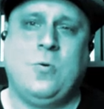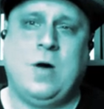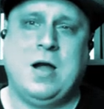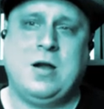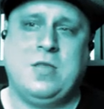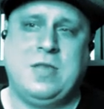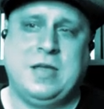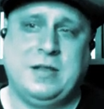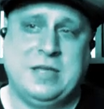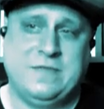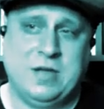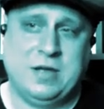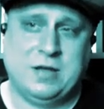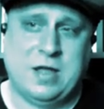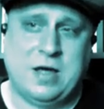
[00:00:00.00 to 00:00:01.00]
why are they
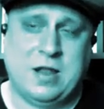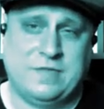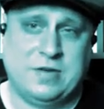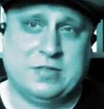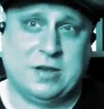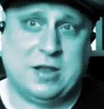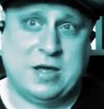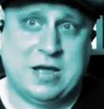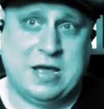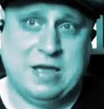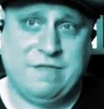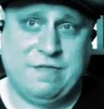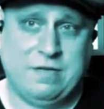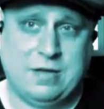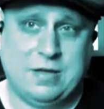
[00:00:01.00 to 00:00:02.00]
leaving all of us
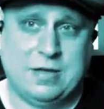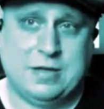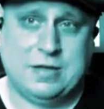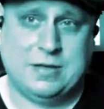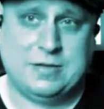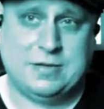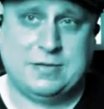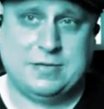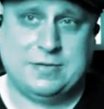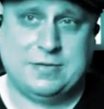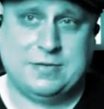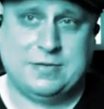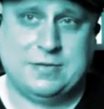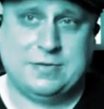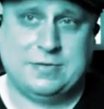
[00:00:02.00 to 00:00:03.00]
alive?
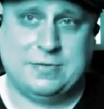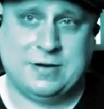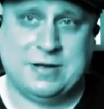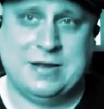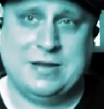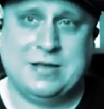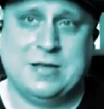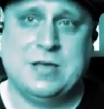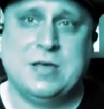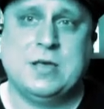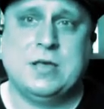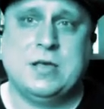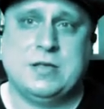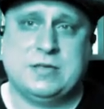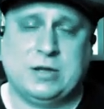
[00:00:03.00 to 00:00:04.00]
Right?
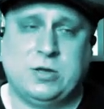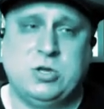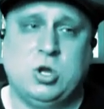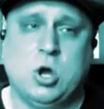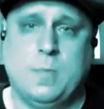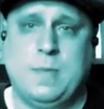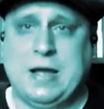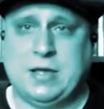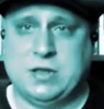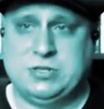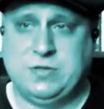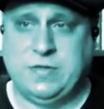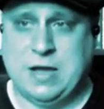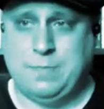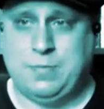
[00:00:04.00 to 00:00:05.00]
It's like you go back
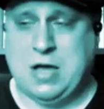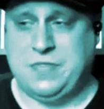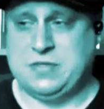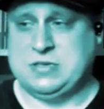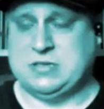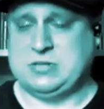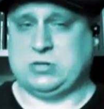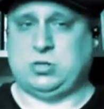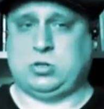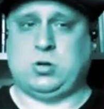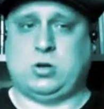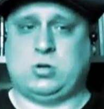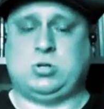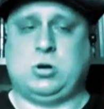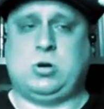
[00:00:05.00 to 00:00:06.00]
into the hypothesis Dr.
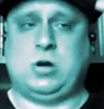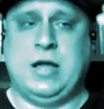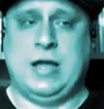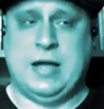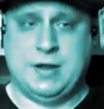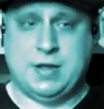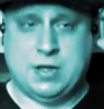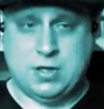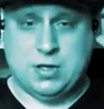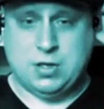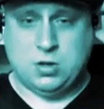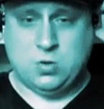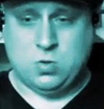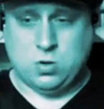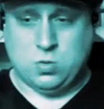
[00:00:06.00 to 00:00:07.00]
Karla Turner had,
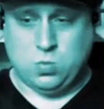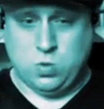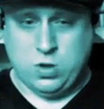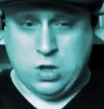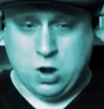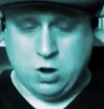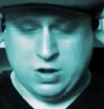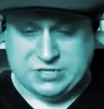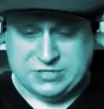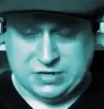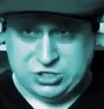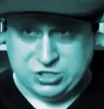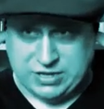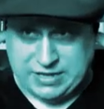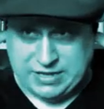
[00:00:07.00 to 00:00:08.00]
where we are
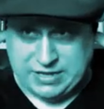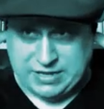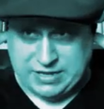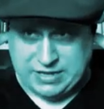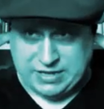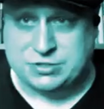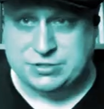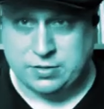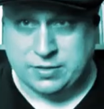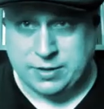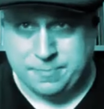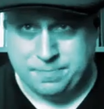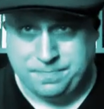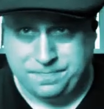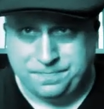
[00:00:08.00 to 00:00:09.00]
essentially cattle to
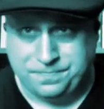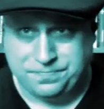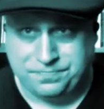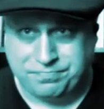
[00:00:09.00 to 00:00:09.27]
them.